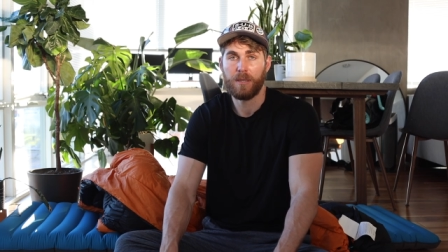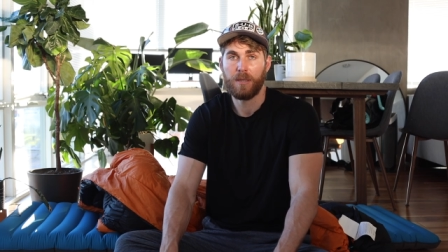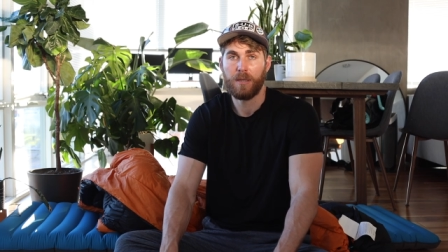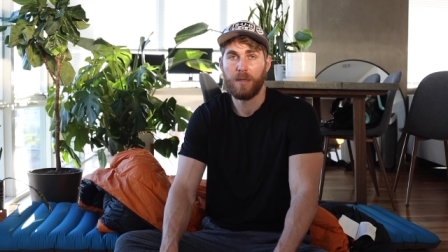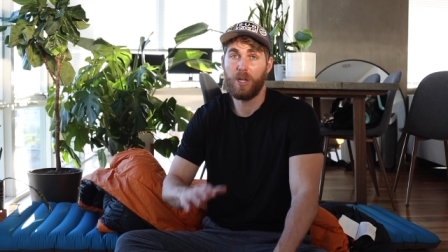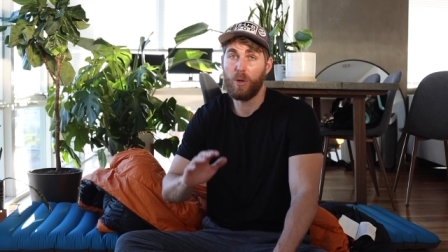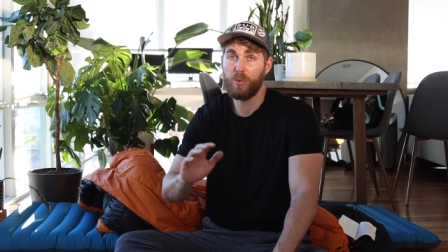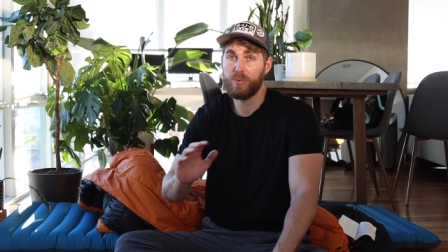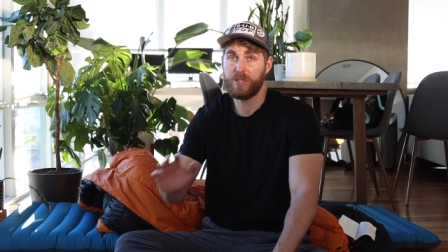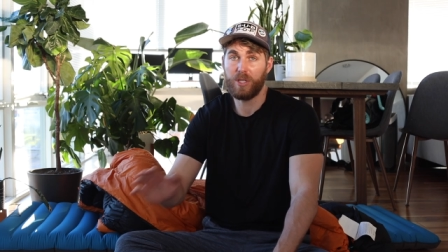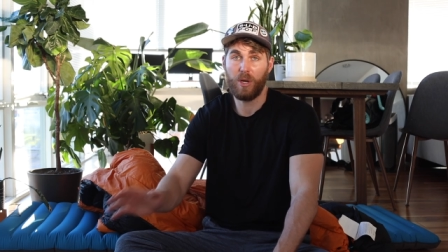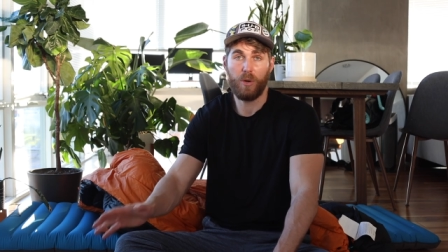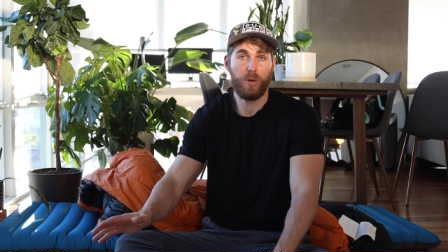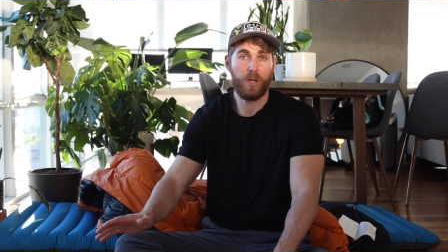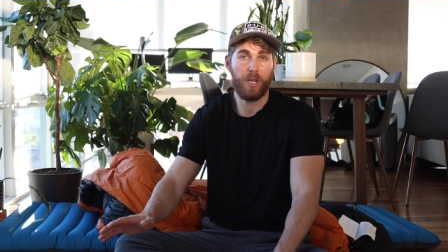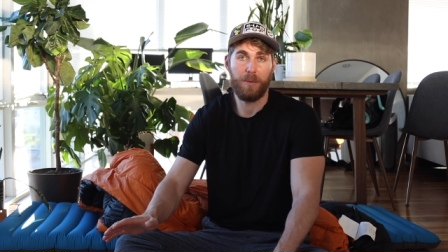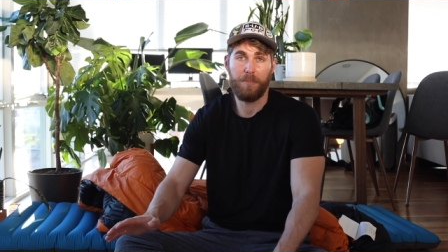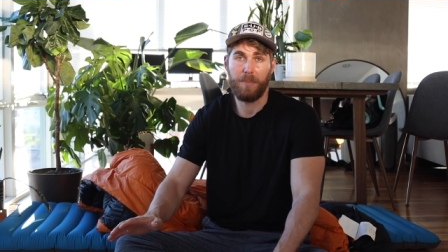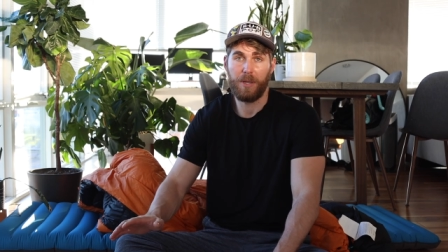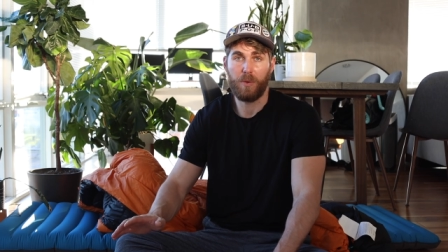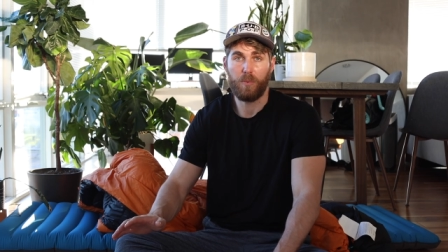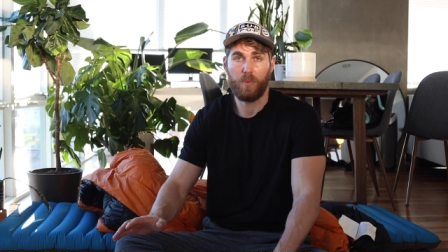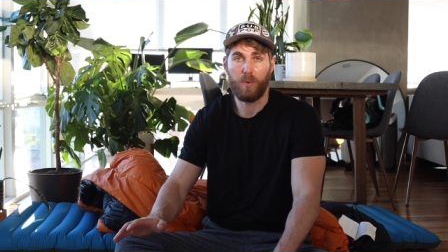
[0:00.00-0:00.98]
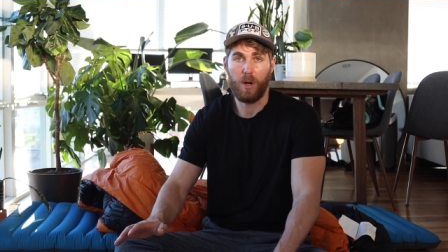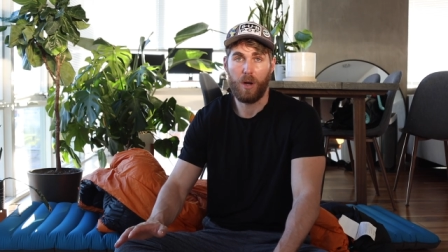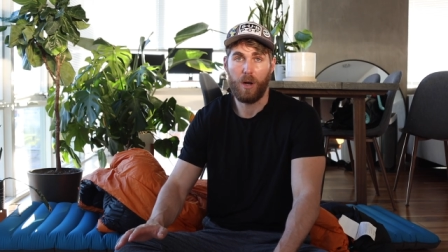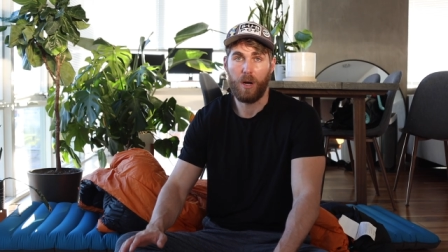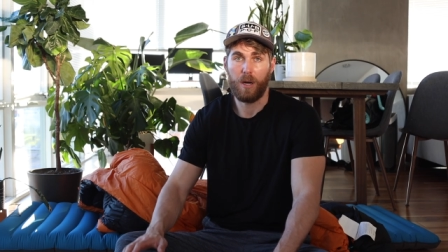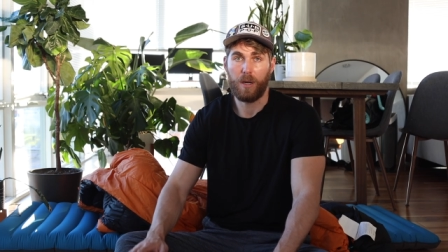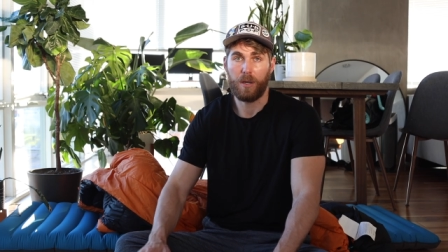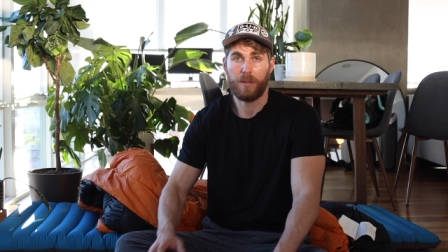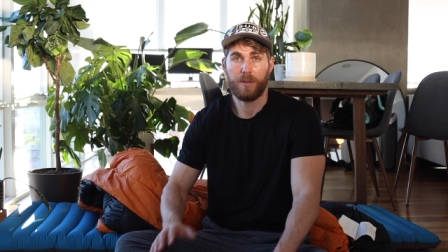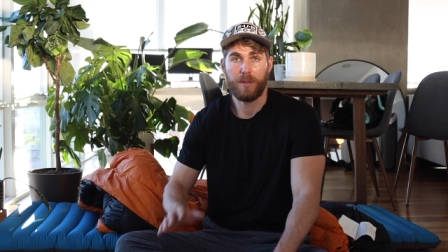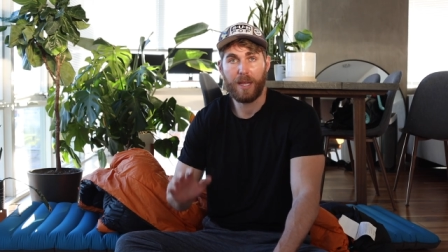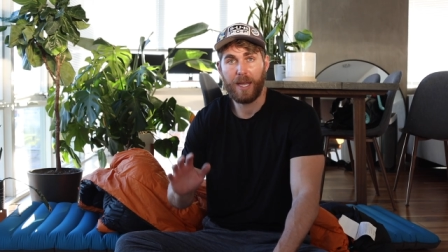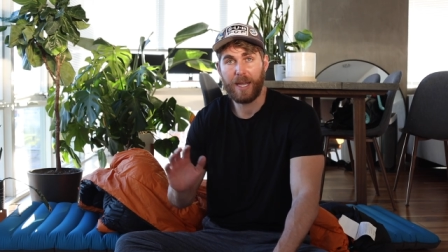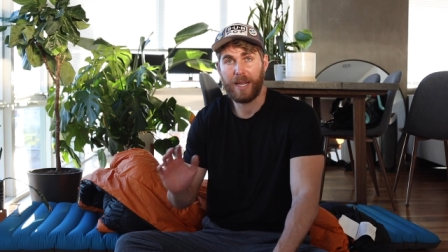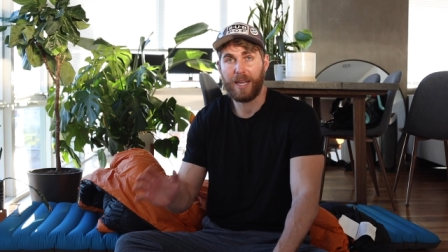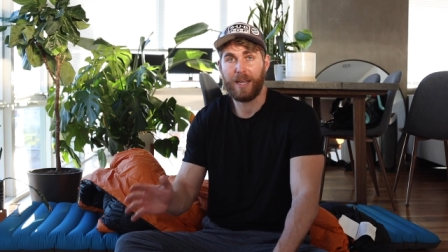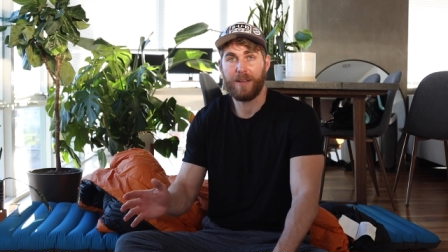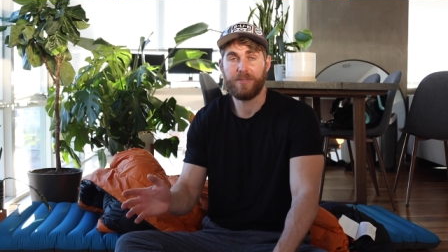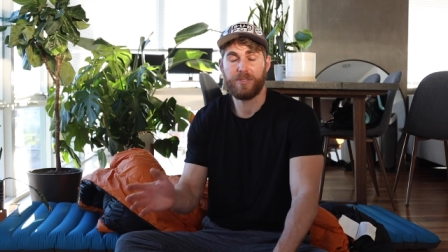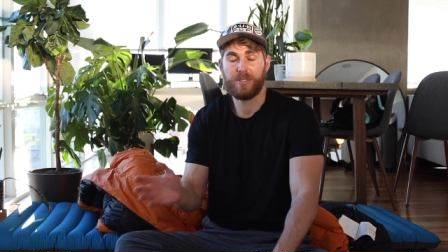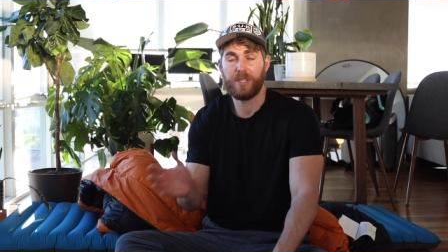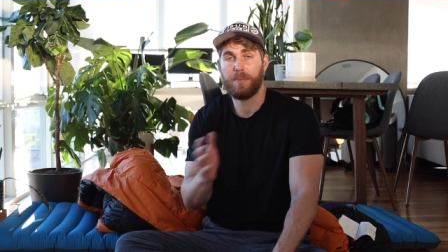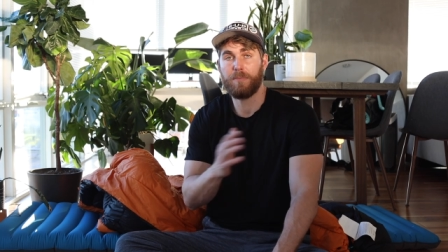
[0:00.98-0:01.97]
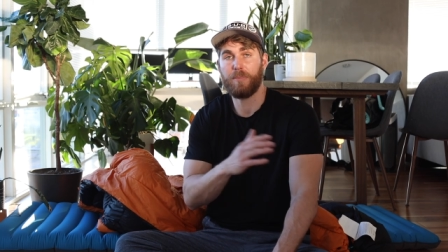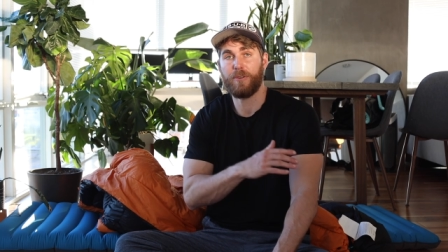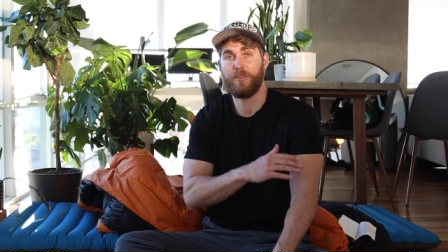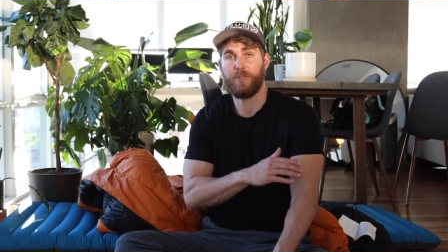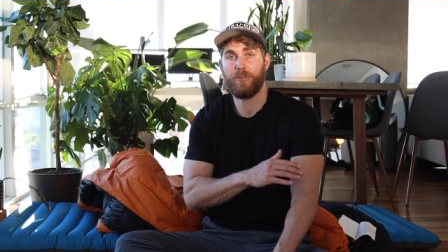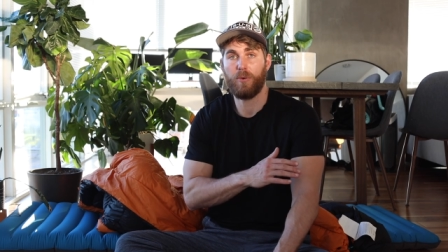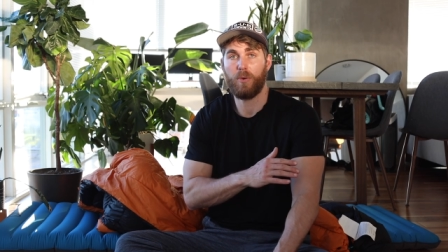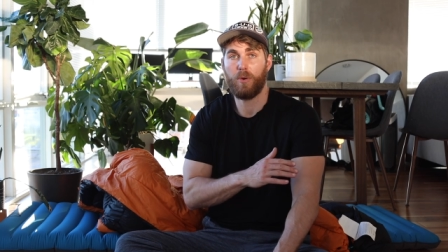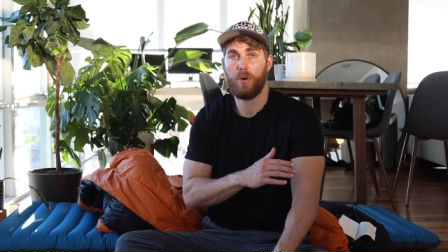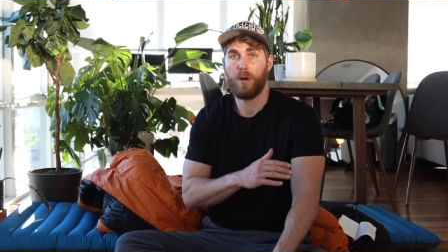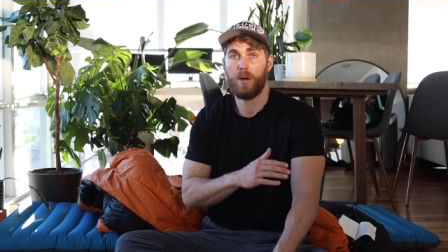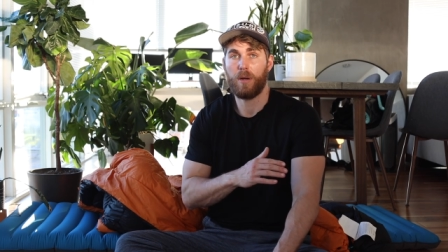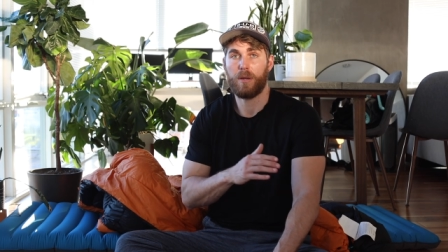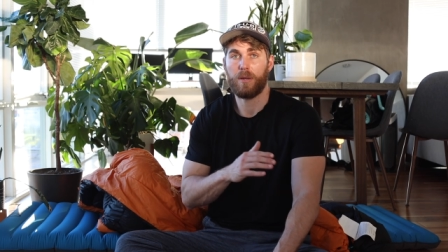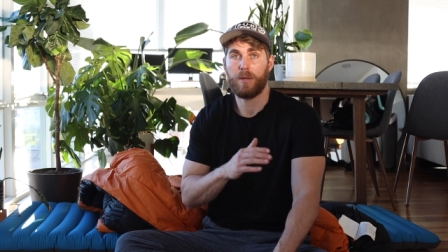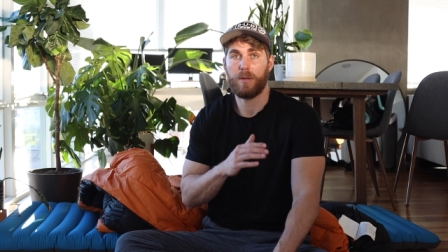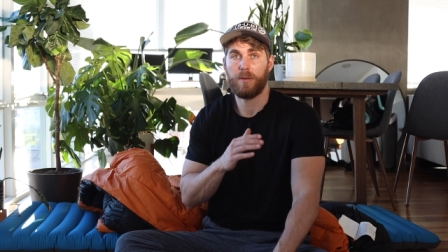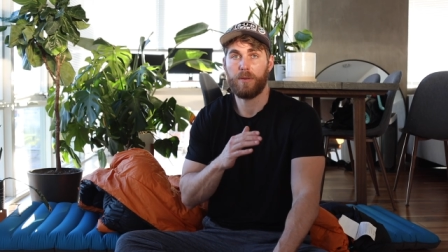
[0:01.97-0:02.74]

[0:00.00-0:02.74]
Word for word: Now, don't get me wrong. Like I've said before,